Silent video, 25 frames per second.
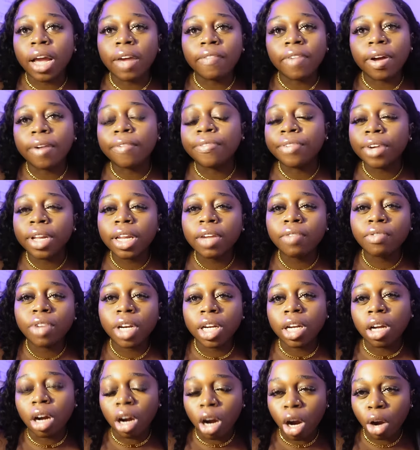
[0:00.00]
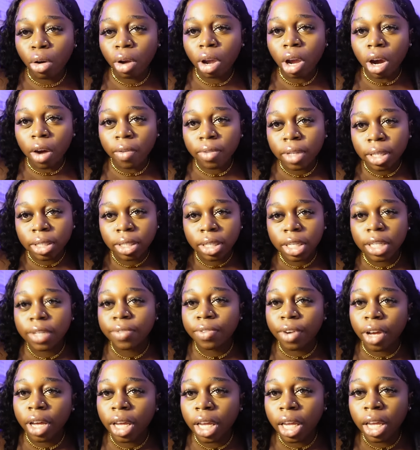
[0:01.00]
If I'm feeling really hungry after
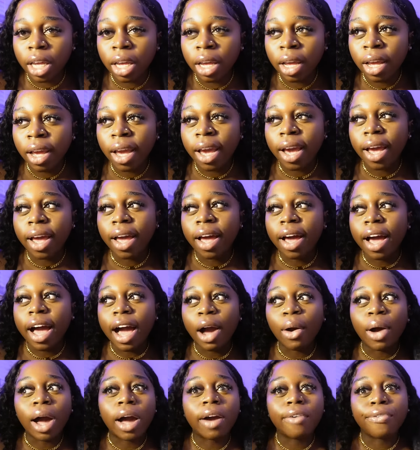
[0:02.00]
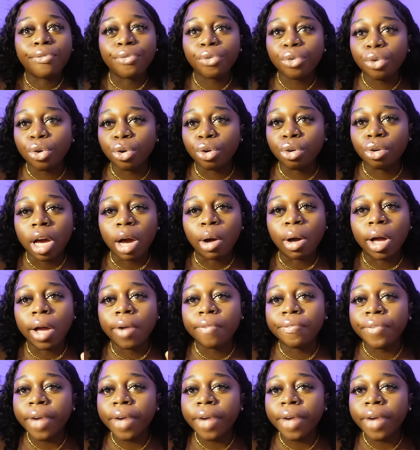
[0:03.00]
6:30, I'll have fruit, I'll have